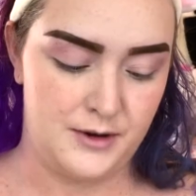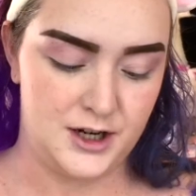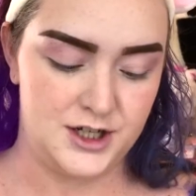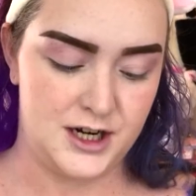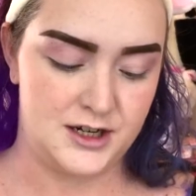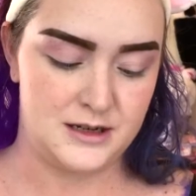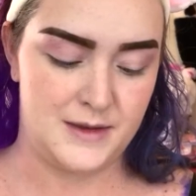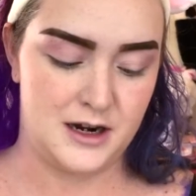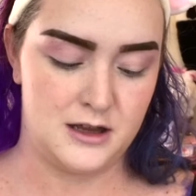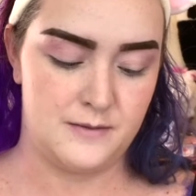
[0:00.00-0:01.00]
I put a generous
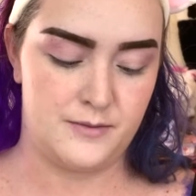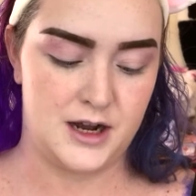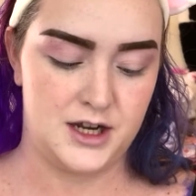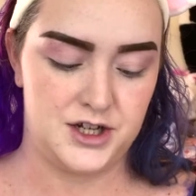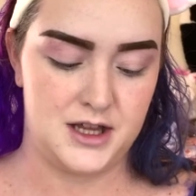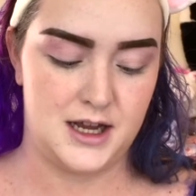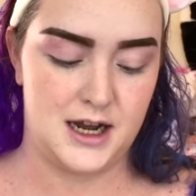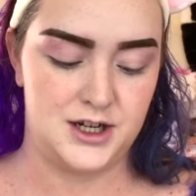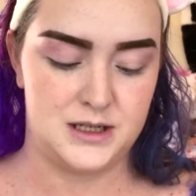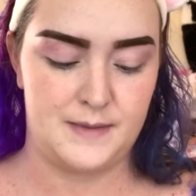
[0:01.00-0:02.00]
amount on the brush, and then
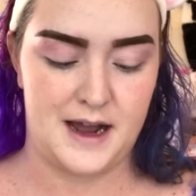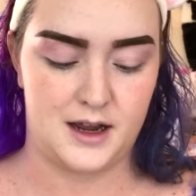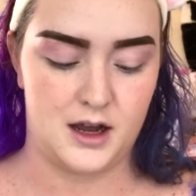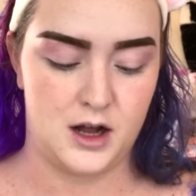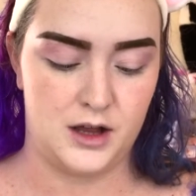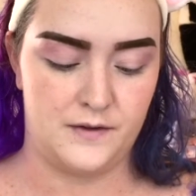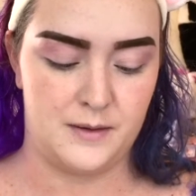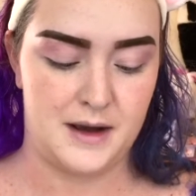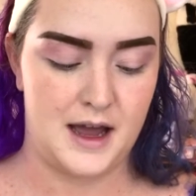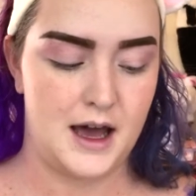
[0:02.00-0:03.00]
I just pack it all over
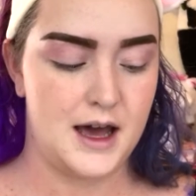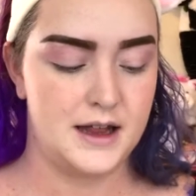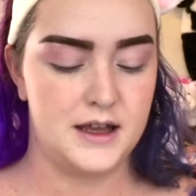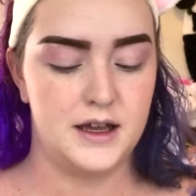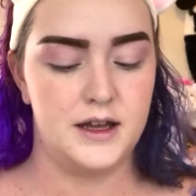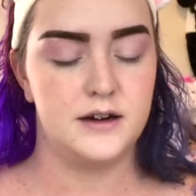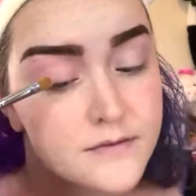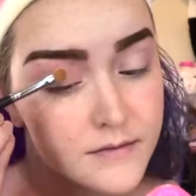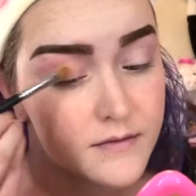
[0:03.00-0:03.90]
my eyelid.